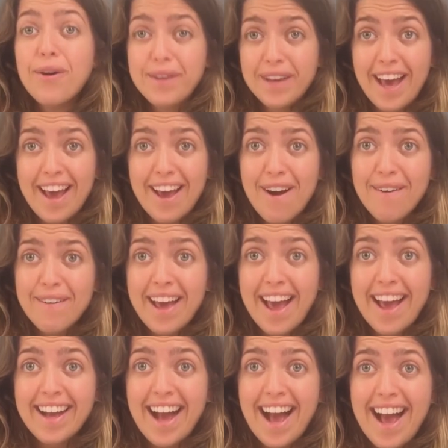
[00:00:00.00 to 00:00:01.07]

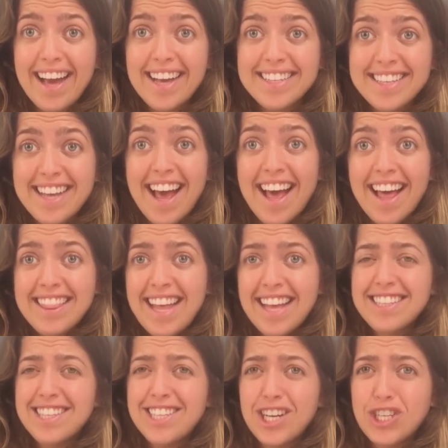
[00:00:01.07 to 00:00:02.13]
Okay, guys,
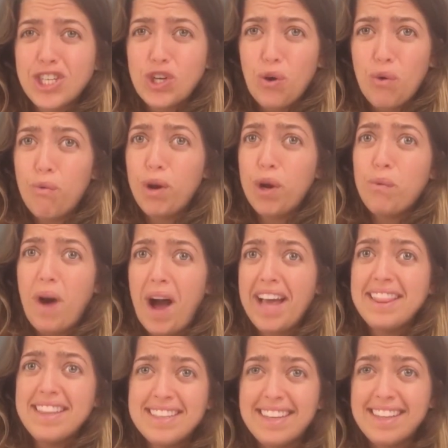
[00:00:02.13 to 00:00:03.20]
let's just
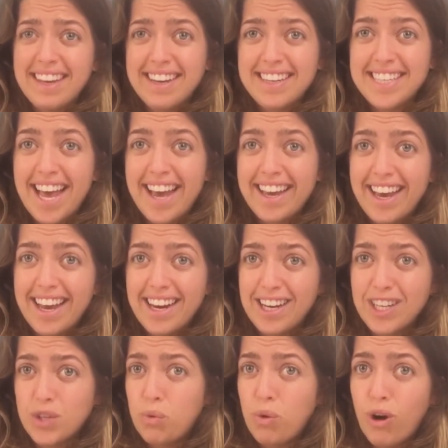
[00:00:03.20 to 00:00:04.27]
rewind this click a second,
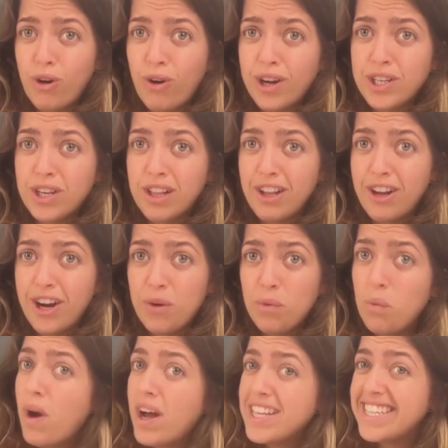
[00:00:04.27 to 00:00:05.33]
because we're going to
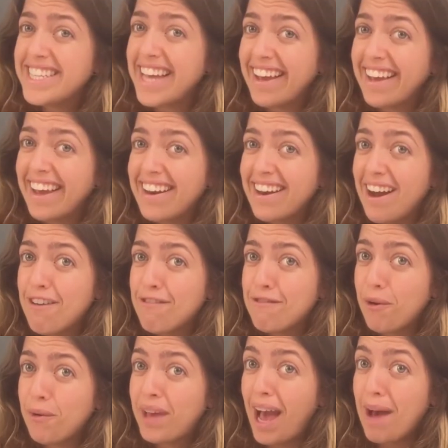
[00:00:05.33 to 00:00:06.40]
learn 1 second of
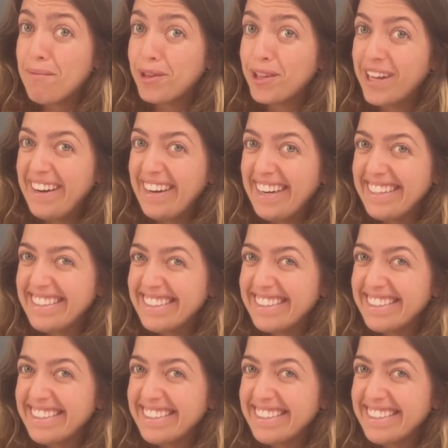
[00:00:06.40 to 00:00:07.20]
vocabulary.